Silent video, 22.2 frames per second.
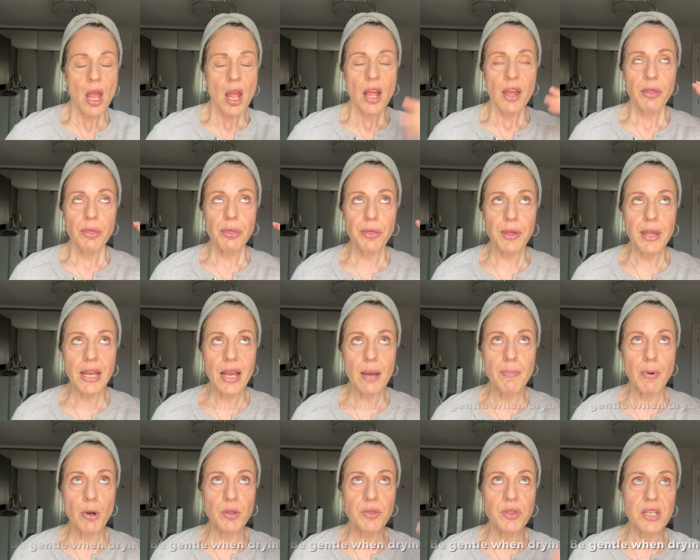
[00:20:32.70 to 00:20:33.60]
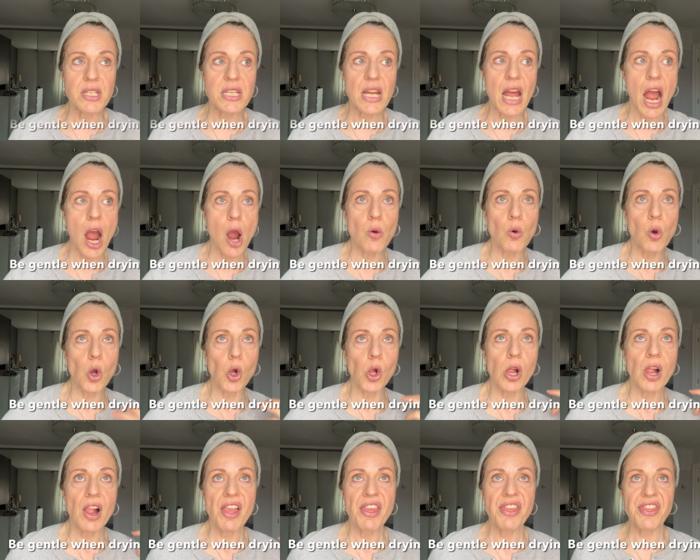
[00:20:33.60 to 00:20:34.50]
think about the
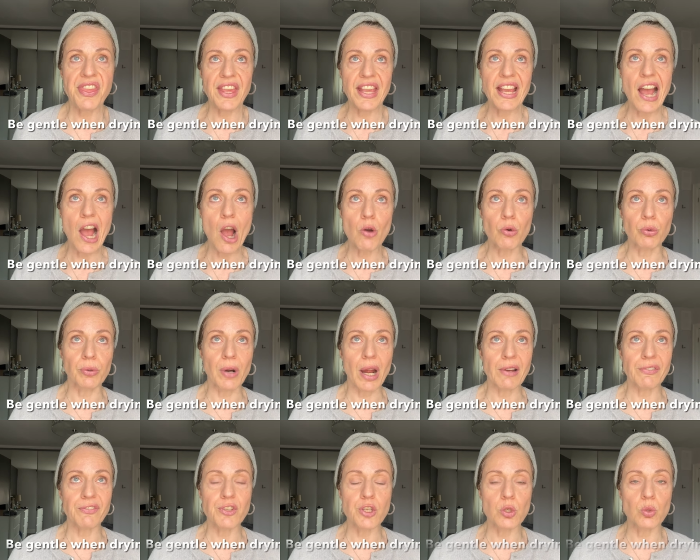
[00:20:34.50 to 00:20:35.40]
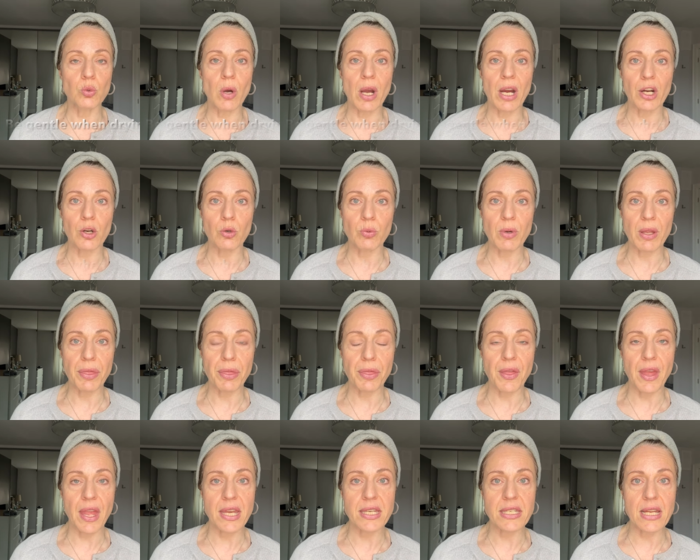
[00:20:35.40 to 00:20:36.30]
towel think how rough you are with
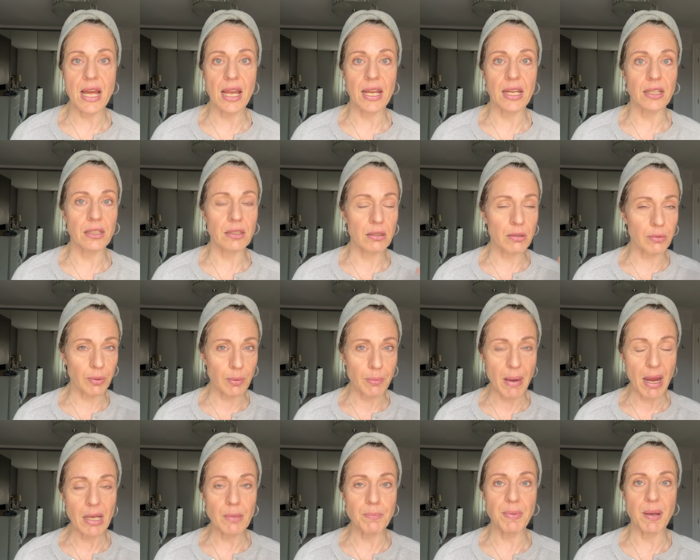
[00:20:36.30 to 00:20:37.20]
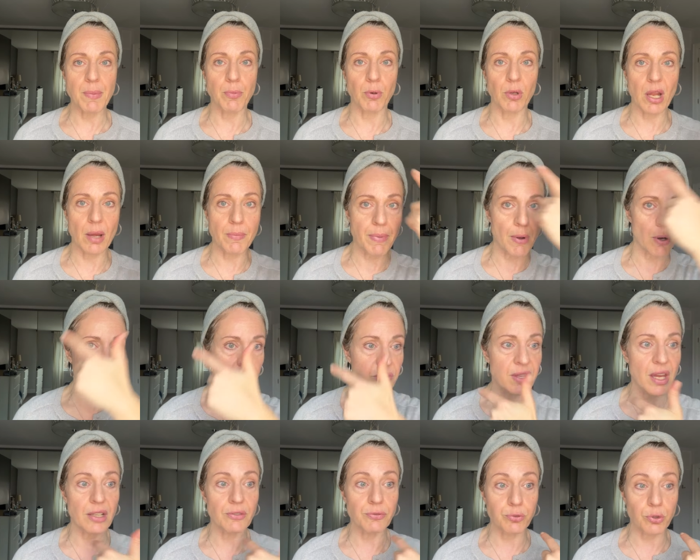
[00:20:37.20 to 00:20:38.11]
it i remind people about
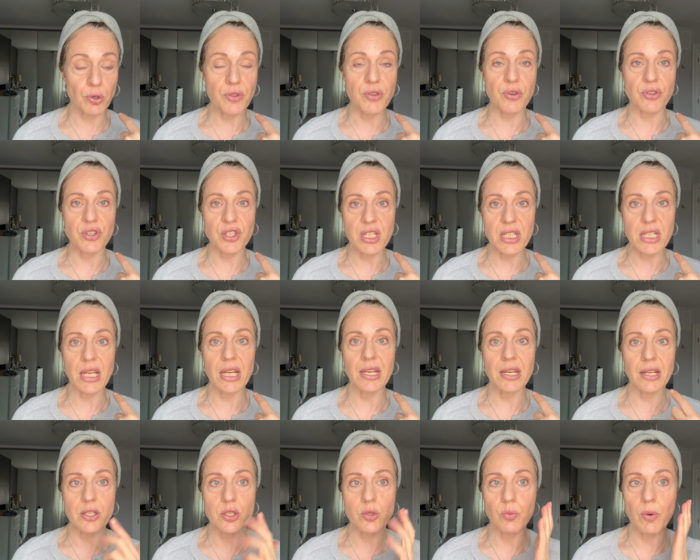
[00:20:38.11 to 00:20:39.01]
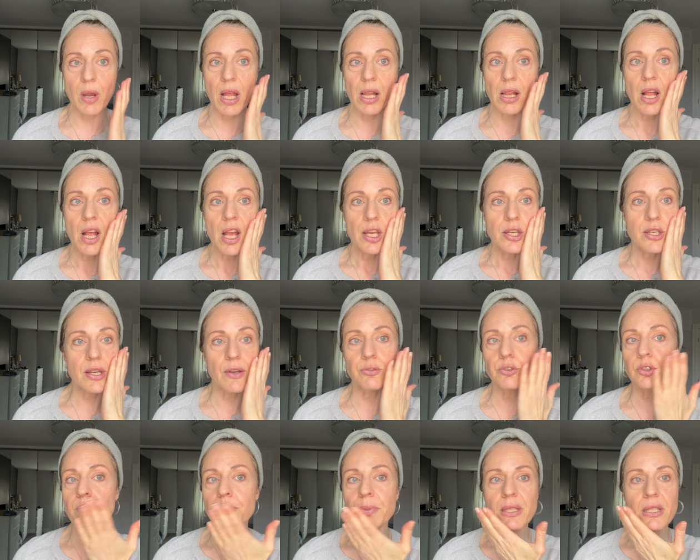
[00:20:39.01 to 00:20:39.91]
that for their skin as well you
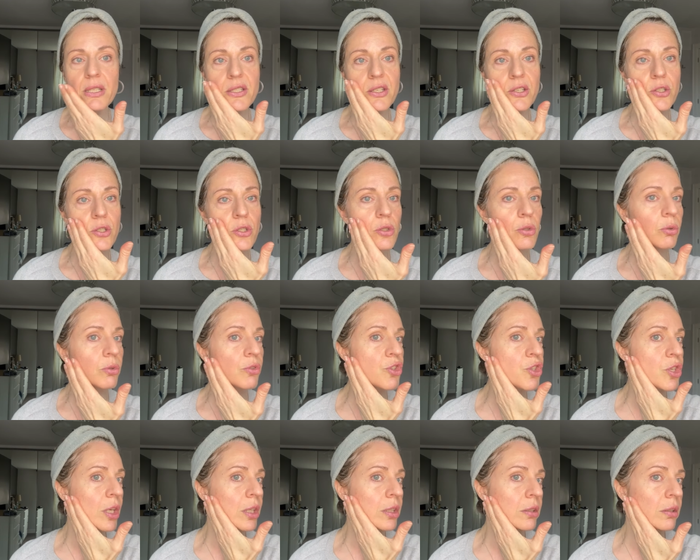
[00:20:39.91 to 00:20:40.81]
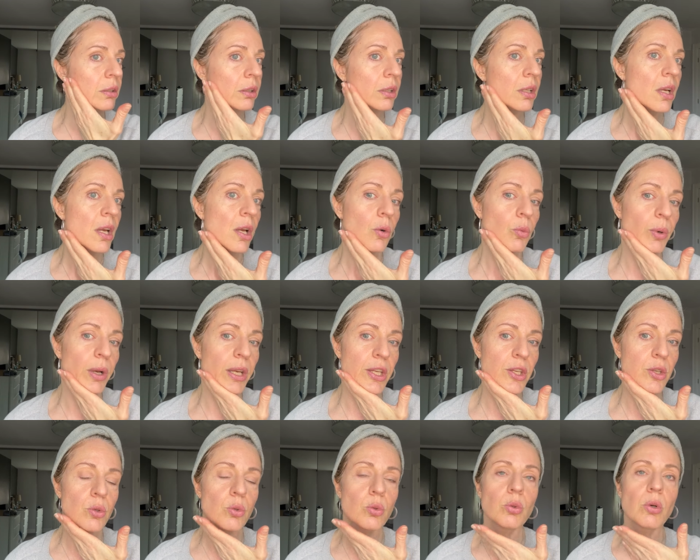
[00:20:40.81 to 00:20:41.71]
have to be just so gentle when
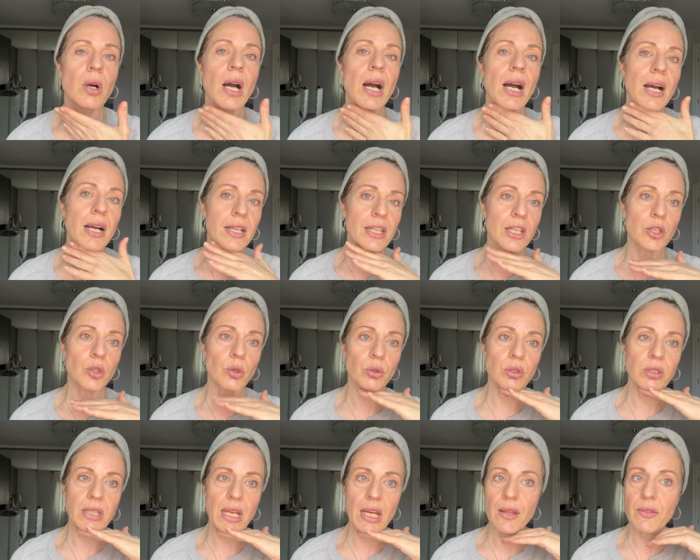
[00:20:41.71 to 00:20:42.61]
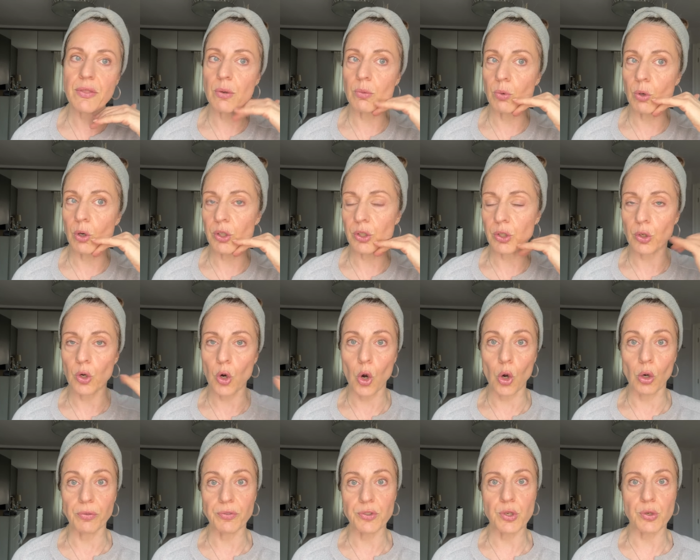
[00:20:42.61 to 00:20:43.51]
you uh you know take the water
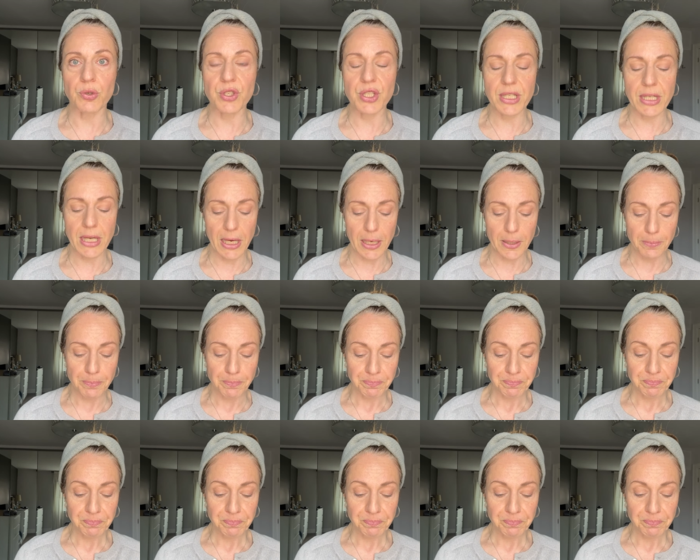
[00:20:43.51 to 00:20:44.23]
off your skin